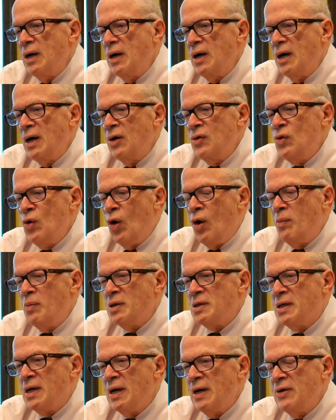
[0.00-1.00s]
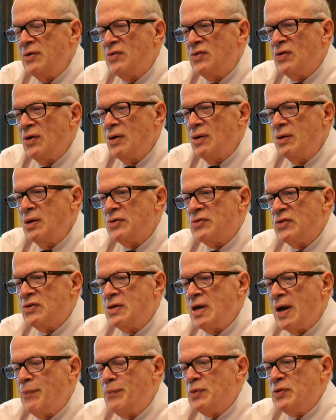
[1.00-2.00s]
A normal case, there's a
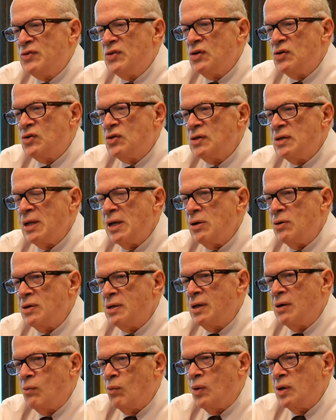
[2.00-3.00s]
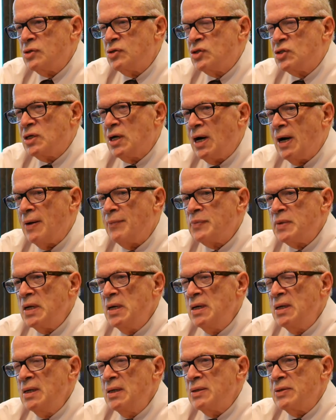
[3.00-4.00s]
deposition, they only get one shot.
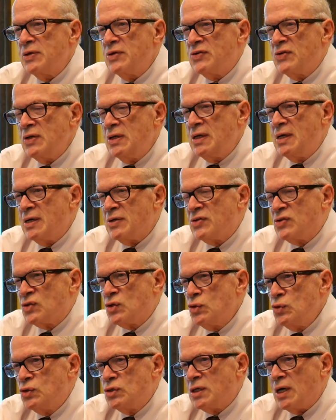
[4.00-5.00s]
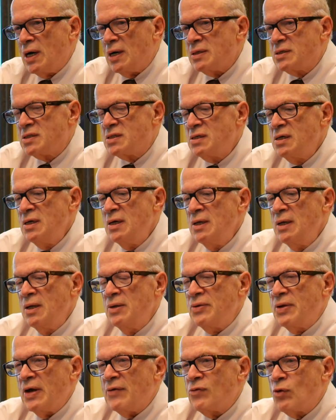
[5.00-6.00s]
The city gets two shots.
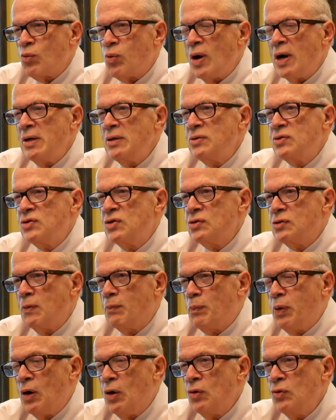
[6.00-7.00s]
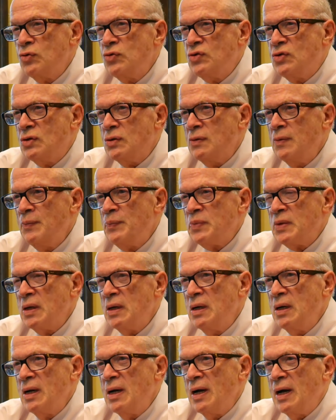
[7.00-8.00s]
They have a right to depose you
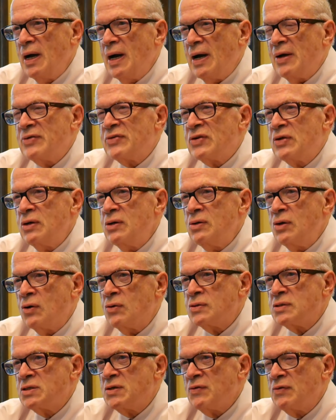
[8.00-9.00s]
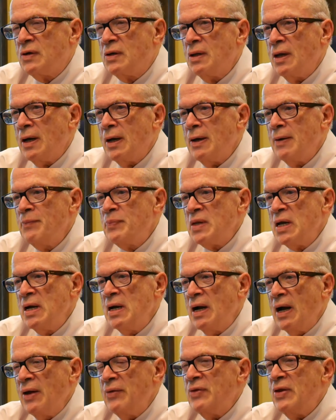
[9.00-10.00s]
as to the notice of claim,
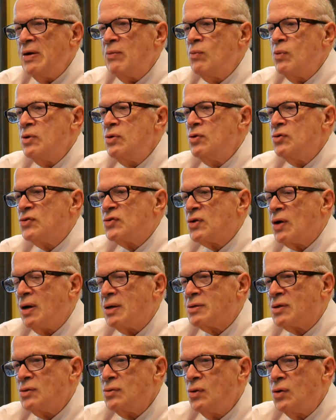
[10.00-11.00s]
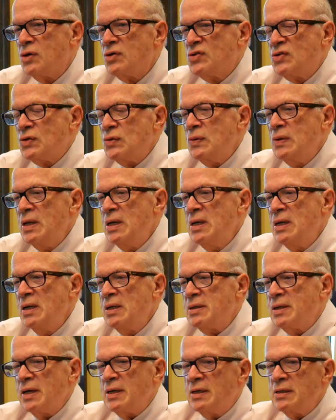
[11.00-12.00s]
and then when you start the lawsuit,
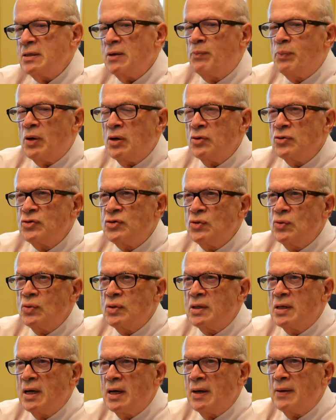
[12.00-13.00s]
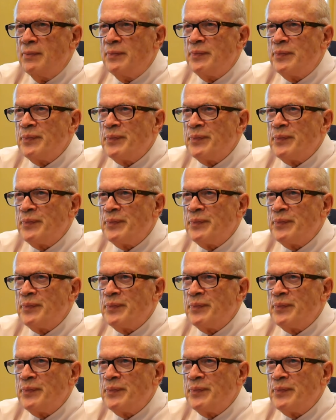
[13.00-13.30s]
they can depose you again.